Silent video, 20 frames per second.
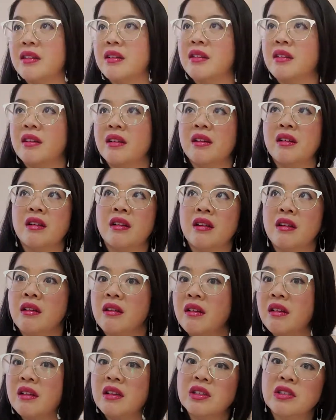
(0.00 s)
about what we
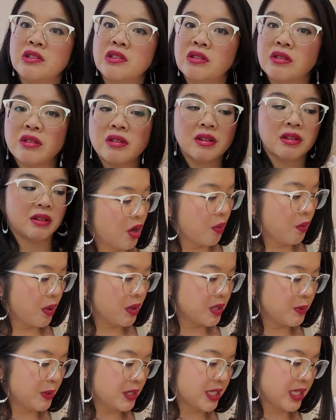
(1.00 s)
might have gotten here. I
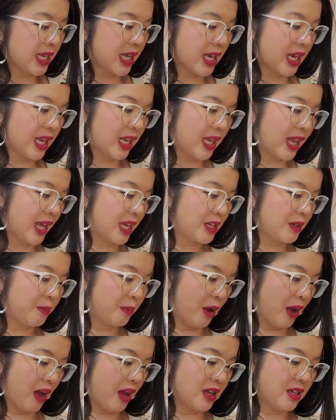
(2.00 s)
know we're supposed to get a
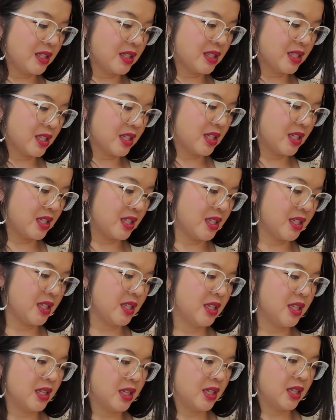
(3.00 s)
light box
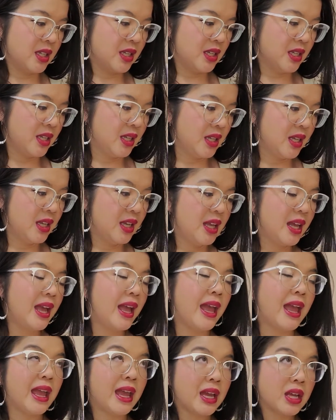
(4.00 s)

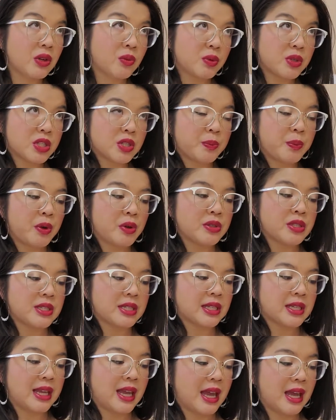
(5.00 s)
and we're
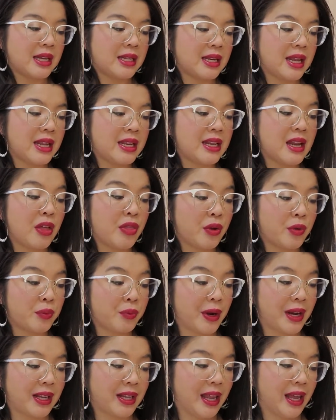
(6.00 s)
supposed to get
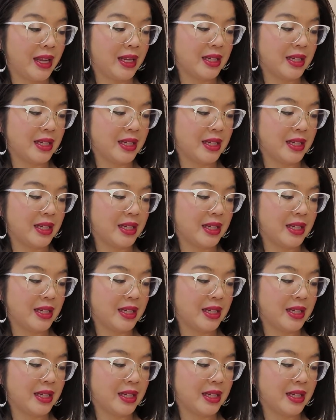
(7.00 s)
another ring